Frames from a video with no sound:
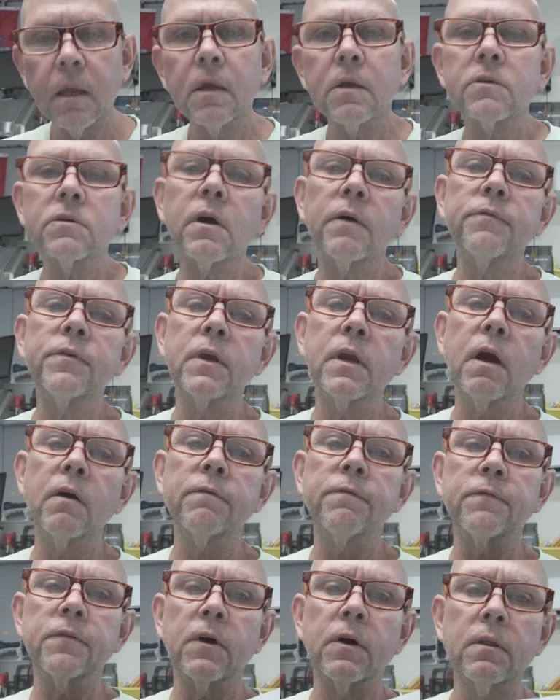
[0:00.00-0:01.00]
so if you go
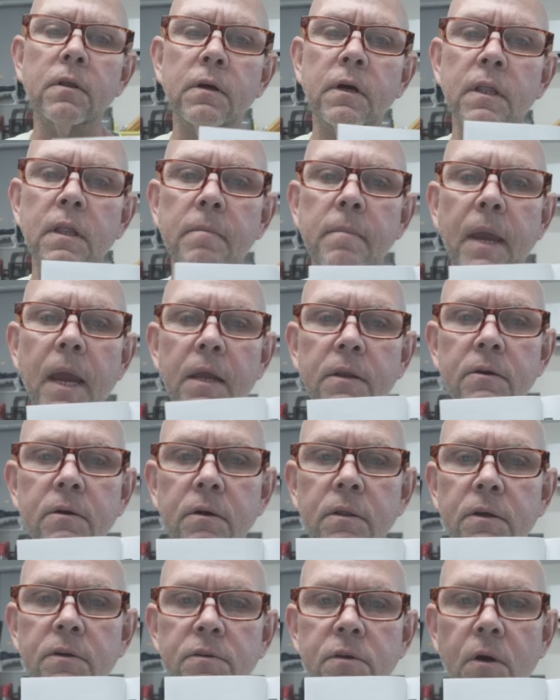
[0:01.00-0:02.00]
further in the manual,
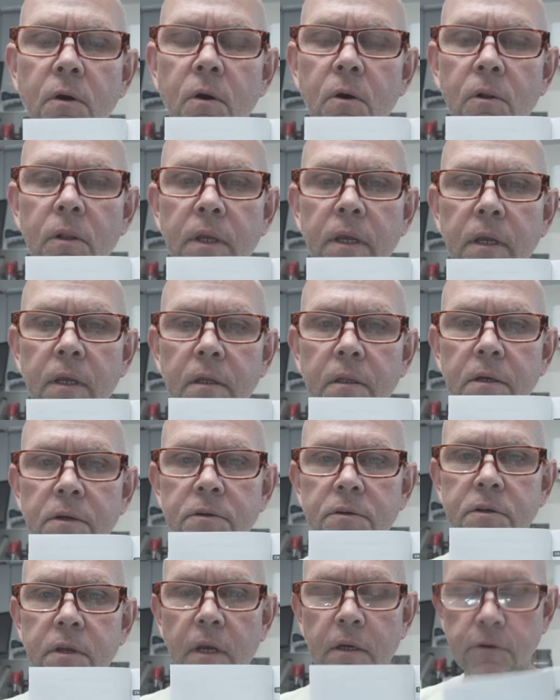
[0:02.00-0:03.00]
there's a whole English
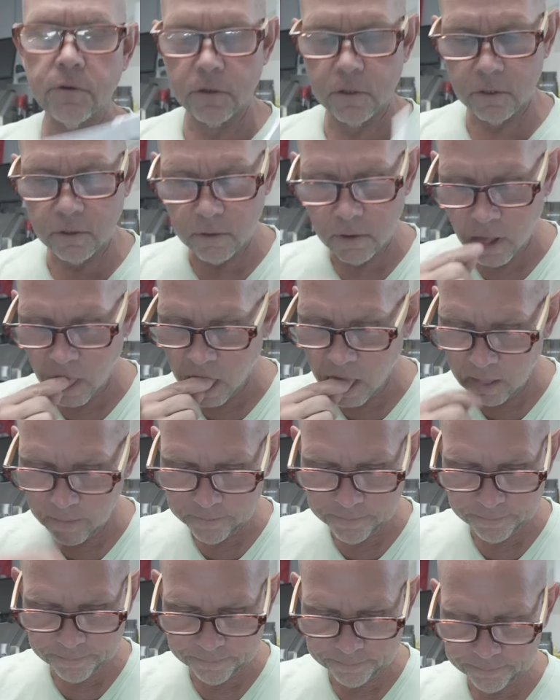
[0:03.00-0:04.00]
section.
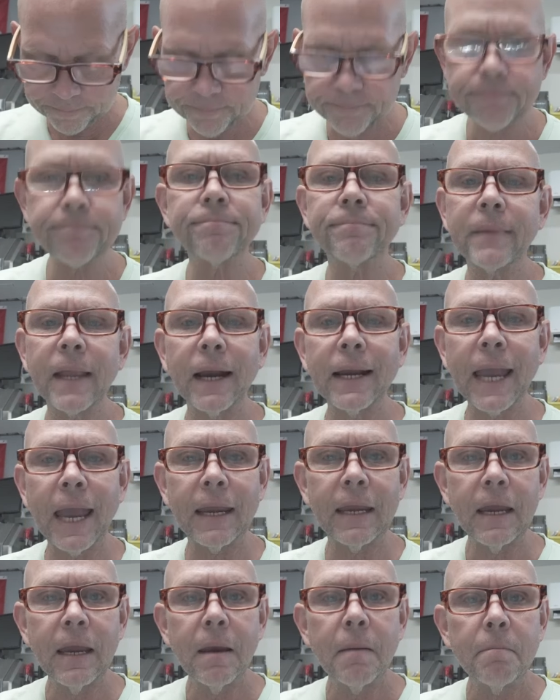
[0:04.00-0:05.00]
Okay,
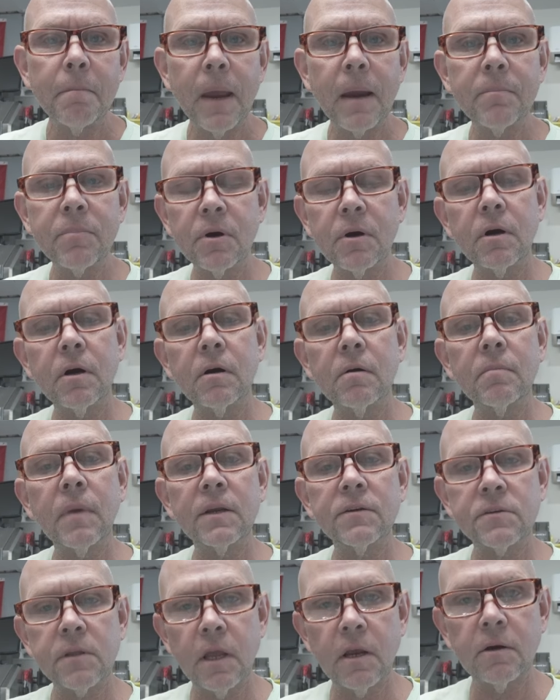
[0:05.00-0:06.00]
remember my
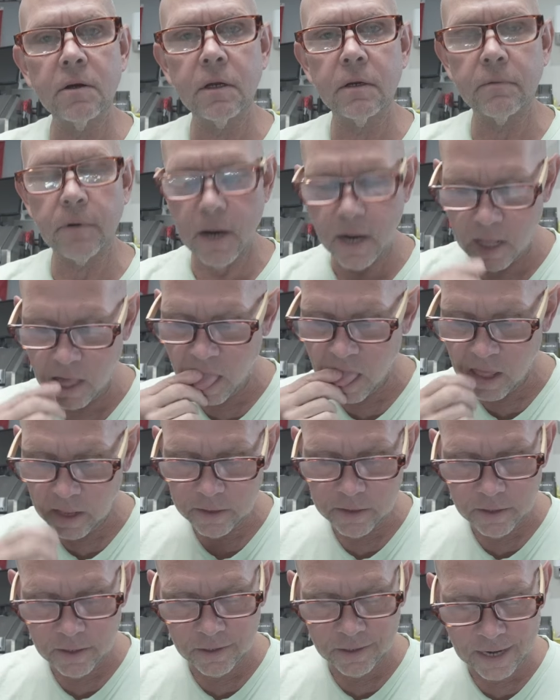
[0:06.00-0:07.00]
slogan, right?
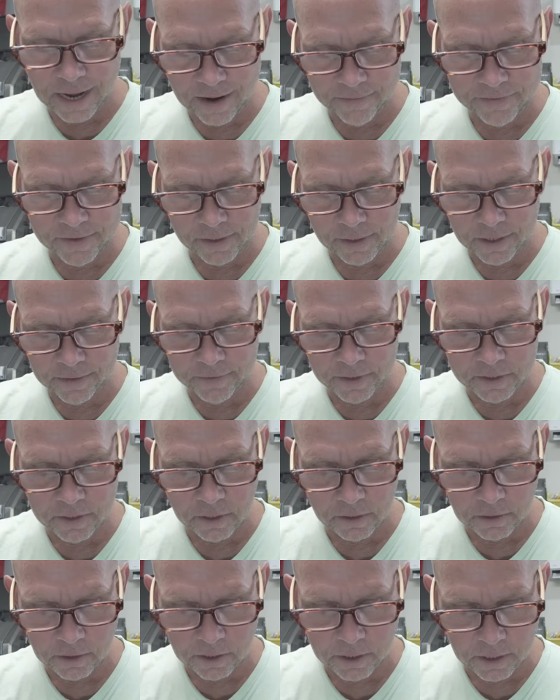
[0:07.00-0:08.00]
You don't have to live it to
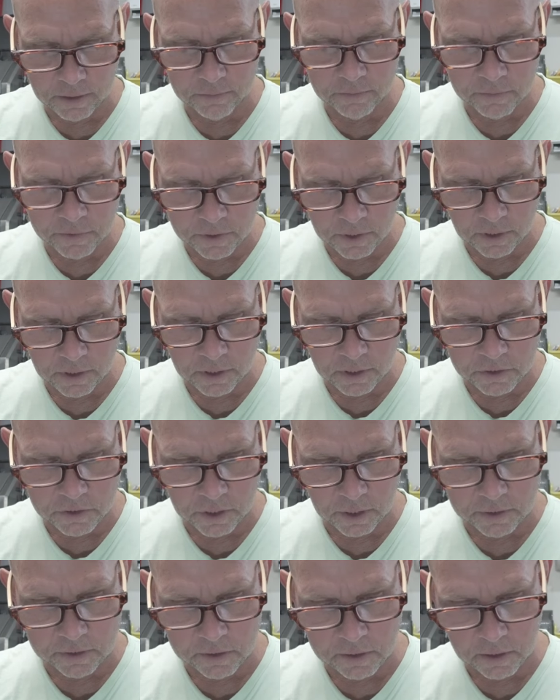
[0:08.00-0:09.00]
learn it. So you
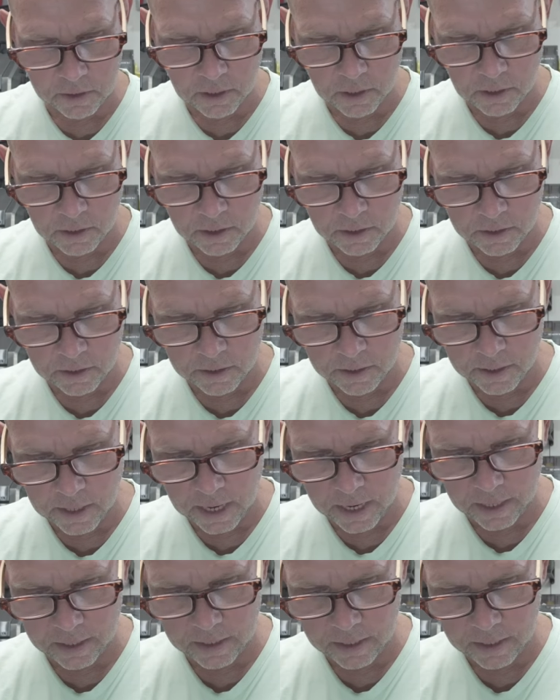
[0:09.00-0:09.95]
just learned that